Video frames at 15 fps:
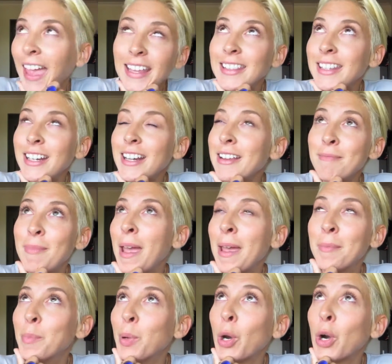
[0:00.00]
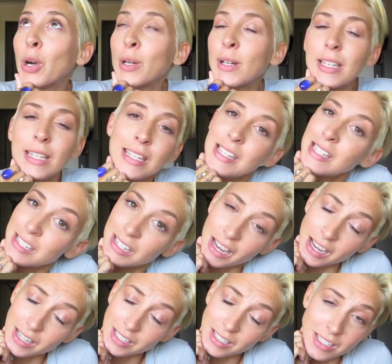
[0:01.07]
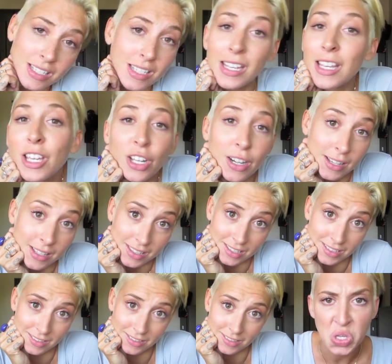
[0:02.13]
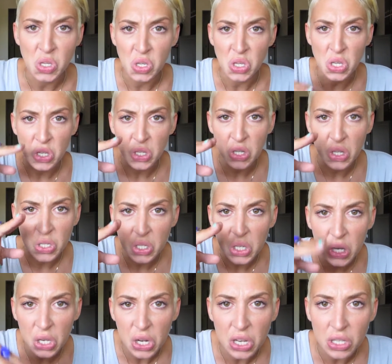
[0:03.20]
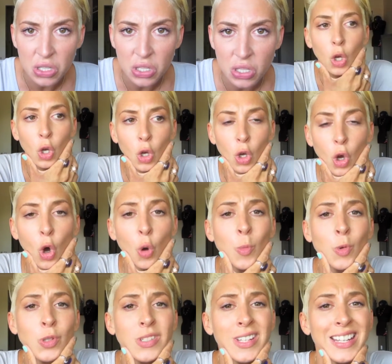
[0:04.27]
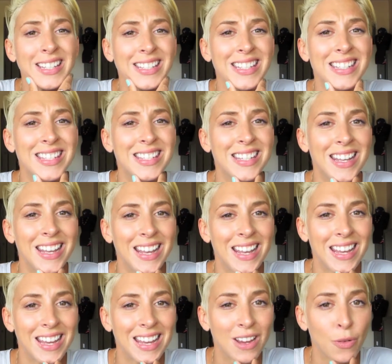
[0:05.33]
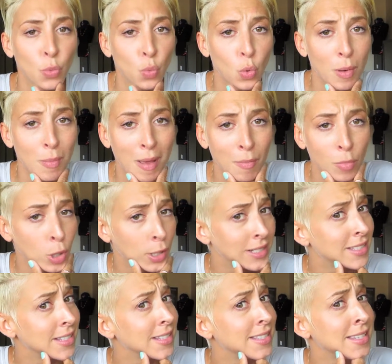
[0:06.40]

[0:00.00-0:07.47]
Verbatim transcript: And remember, it's a secret. It's a secret. ¿Cómo se dice remember it's a